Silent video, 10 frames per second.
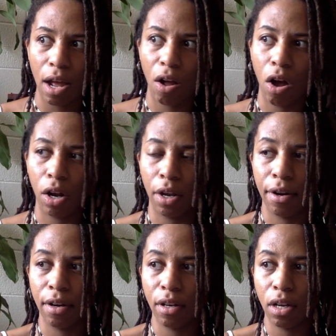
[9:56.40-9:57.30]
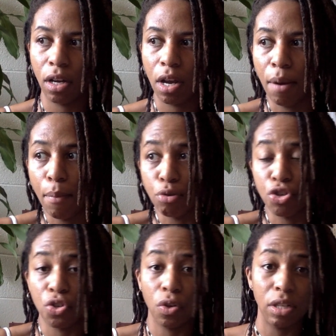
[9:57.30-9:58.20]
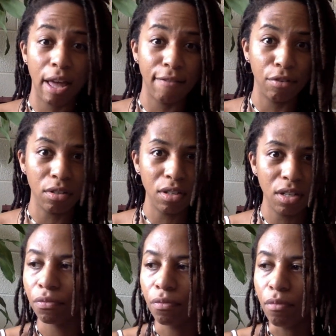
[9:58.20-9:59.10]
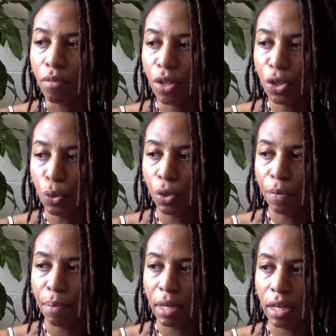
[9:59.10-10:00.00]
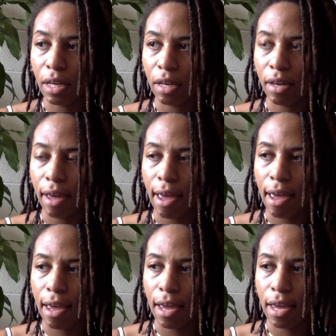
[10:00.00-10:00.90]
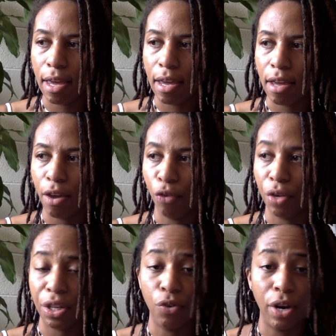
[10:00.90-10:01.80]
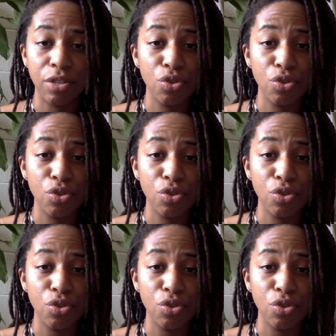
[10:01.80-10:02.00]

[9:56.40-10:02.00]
on an emotional level. You could be a really great